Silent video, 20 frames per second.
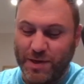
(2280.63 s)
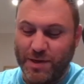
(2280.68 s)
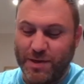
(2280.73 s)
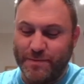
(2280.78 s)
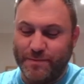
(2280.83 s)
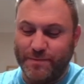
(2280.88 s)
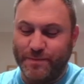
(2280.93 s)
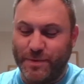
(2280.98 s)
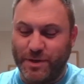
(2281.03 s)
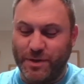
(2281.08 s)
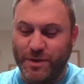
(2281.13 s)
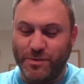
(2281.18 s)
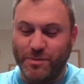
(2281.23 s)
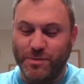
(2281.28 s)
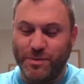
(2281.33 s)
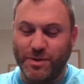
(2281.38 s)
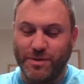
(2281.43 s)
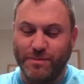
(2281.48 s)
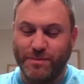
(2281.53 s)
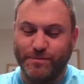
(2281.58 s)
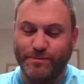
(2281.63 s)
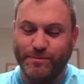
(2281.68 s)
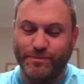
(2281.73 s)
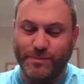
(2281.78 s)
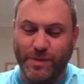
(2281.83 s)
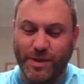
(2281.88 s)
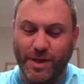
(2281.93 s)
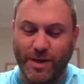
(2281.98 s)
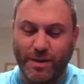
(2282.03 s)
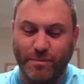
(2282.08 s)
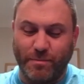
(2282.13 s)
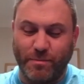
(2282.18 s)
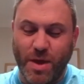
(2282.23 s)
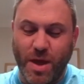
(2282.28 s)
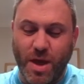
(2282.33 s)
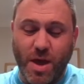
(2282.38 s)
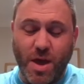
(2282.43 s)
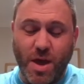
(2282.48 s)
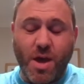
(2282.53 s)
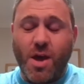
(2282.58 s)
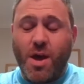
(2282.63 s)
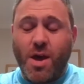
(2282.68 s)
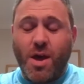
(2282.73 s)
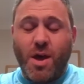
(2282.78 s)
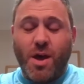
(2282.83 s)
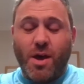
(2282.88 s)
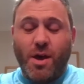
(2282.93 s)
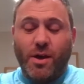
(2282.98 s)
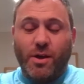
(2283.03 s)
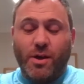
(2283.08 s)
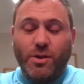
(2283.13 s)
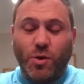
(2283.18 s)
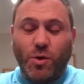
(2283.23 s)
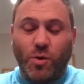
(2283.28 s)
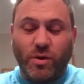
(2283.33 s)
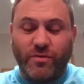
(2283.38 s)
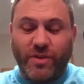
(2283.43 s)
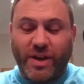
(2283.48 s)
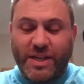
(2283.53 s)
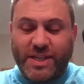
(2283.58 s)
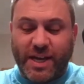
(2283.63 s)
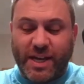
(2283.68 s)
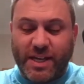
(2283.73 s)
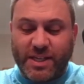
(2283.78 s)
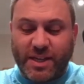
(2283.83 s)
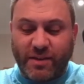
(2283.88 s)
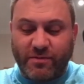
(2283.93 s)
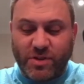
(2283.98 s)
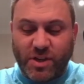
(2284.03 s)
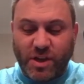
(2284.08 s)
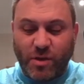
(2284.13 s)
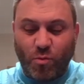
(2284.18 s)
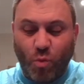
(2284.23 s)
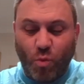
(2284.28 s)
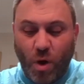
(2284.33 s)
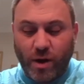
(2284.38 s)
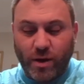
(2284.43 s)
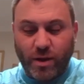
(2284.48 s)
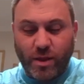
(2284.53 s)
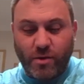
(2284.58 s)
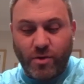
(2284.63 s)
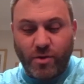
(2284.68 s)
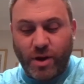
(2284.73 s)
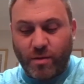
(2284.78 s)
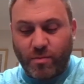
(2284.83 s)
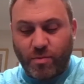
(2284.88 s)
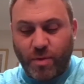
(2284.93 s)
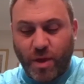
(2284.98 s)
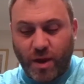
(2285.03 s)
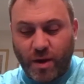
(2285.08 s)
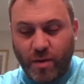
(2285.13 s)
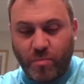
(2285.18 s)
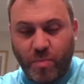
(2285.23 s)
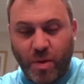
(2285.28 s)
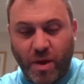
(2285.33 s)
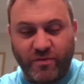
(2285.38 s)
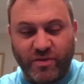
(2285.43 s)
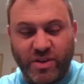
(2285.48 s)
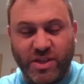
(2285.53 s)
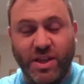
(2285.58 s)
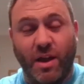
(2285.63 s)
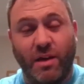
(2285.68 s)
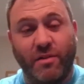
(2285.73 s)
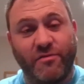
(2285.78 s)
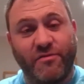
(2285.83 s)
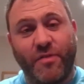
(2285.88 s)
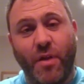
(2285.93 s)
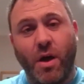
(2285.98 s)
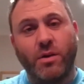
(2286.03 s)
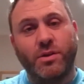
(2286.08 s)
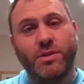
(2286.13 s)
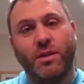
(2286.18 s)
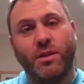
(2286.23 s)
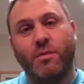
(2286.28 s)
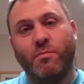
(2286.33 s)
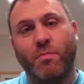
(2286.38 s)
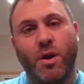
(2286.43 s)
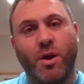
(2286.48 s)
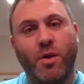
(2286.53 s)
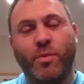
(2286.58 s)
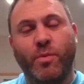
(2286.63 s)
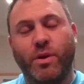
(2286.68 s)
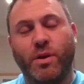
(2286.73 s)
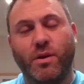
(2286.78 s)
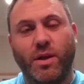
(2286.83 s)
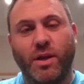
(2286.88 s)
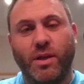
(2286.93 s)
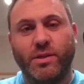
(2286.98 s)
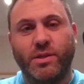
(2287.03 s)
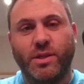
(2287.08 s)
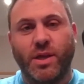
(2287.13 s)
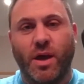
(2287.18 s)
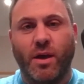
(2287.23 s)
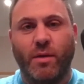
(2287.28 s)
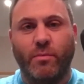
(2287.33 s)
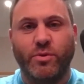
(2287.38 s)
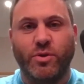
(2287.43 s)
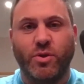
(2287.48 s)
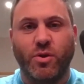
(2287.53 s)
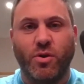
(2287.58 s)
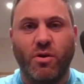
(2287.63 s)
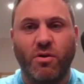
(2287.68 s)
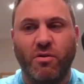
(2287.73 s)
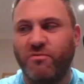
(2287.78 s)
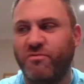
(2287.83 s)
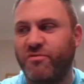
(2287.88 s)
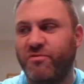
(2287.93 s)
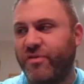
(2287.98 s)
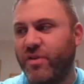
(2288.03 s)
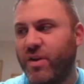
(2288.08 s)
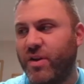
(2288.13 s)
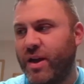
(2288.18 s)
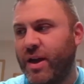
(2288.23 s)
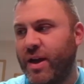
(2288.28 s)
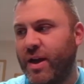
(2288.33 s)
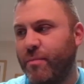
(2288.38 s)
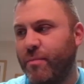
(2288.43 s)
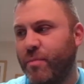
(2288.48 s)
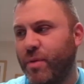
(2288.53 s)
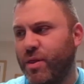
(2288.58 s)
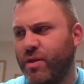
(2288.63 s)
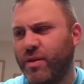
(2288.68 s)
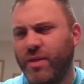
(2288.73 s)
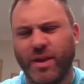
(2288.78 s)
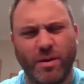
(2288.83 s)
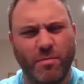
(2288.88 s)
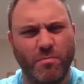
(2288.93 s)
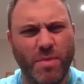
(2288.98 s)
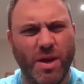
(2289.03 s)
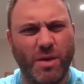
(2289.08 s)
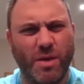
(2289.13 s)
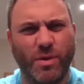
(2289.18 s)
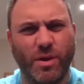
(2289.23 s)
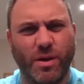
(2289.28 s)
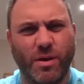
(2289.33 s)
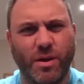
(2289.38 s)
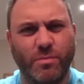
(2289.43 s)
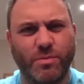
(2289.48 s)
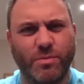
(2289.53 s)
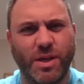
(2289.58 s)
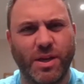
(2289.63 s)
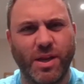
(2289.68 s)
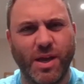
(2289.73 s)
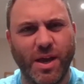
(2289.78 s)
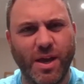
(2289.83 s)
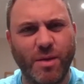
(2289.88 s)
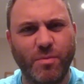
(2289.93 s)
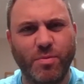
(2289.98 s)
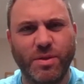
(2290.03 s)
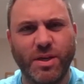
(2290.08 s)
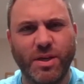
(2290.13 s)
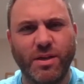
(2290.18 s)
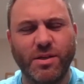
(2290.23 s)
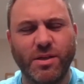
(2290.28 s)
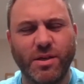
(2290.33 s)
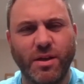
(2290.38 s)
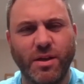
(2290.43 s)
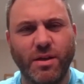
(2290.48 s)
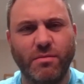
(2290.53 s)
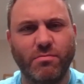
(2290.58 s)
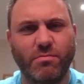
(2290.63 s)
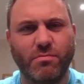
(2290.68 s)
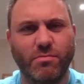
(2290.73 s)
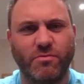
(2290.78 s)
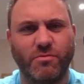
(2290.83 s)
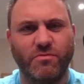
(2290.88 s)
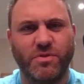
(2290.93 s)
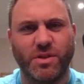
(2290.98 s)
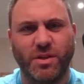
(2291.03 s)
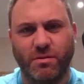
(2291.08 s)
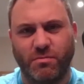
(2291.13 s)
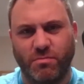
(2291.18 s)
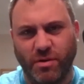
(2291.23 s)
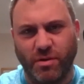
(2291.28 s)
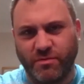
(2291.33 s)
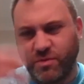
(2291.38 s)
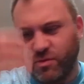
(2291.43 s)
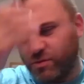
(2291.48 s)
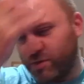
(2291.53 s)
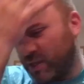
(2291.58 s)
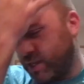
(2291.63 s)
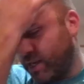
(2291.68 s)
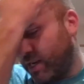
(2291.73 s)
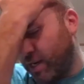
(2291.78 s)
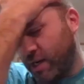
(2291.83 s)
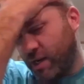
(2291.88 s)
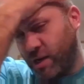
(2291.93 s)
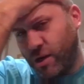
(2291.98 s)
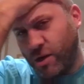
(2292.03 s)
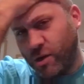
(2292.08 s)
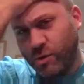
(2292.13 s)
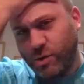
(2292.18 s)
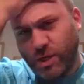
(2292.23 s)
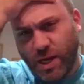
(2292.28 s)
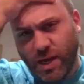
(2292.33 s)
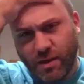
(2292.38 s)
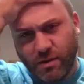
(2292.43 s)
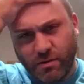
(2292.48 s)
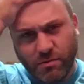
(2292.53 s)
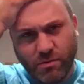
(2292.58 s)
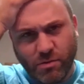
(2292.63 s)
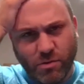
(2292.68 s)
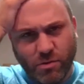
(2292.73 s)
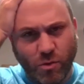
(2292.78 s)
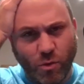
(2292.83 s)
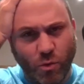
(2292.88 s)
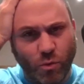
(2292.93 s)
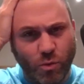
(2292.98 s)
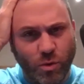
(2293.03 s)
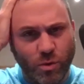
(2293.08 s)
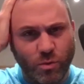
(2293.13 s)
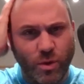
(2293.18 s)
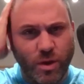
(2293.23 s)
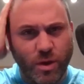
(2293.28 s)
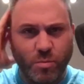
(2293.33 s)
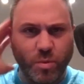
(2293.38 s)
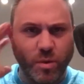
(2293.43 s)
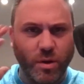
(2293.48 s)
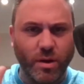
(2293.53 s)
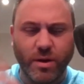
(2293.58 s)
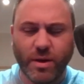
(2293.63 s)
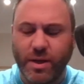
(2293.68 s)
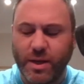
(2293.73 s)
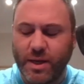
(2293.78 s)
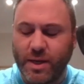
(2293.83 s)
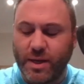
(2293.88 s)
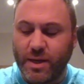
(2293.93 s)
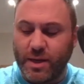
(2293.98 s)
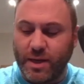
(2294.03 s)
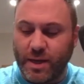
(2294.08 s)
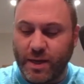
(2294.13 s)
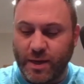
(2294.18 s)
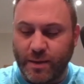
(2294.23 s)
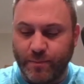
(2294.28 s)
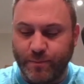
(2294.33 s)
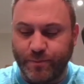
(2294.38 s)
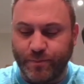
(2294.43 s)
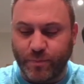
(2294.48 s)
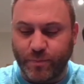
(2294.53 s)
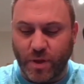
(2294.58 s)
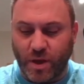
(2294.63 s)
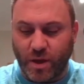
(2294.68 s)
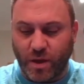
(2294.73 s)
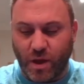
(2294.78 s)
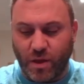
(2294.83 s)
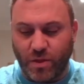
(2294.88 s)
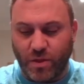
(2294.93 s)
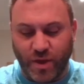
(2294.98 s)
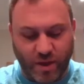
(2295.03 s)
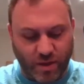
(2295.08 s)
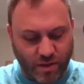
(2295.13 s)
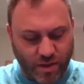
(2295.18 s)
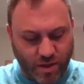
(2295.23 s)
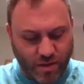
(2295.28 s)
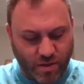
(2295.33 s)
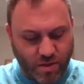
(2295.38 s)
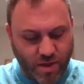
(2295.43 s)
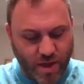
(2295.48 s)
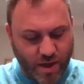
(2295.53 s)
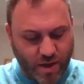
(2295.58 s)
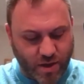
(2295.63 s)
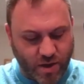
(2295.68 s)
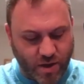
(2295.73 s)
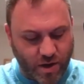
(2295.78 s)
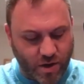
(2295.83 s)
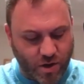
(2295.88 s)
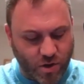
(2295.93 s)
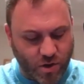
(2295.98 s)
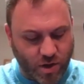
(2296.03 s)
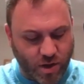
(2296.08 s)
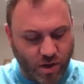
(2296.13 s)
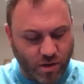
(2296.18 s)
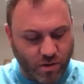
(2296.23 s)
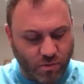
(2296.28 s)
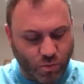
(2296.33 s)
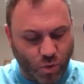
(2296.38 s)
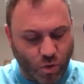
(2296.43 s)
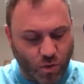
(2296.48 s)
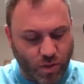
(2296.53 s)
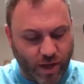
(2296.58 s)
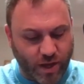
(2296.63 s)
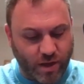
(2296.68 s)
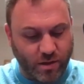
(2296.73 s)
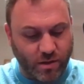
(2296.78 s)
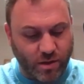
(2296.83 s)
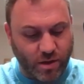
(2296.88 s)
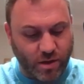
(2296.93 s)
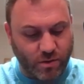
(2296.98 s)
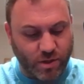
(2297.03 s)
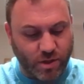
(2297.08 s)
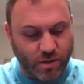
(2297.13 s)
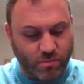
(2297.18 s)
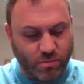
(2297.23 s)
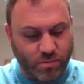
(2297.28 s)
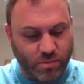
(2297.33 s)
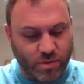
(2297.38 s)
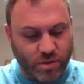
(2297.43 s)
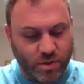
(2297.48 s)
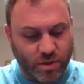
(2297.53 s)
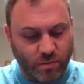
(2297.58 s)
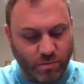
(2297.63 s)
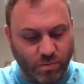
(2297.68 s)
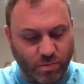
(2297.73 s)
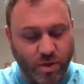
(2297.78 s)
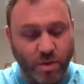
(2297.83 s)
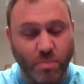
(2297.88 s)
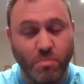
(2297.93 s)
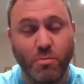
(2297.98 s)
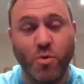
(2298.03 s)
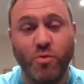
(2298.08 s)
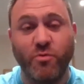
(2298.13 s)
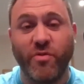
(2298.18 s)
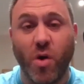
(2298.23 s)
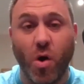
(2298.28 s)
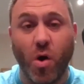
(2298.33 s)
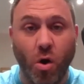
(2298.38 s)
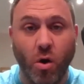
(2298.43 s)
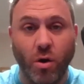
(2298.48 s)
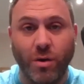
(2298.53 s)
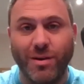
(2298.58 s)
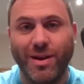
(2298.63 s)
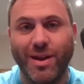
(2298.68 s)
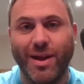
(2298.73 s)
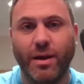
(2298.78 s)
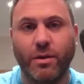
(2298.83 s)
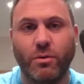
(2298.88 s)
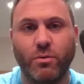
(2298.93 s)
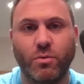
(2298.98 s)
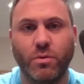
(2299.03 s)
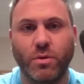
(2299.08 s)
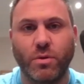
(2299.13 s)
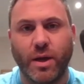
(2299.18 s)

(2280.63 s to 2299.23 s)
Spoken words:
Yeah, 100%. Talking of 1871, they're in a bit of a state of flux at the moment in terms of I think they had a meeting with the club today, potentially. Obviously, I've not seen any news yet, and nor would we, but I think that they're kind of looking at what they can do to move it on now.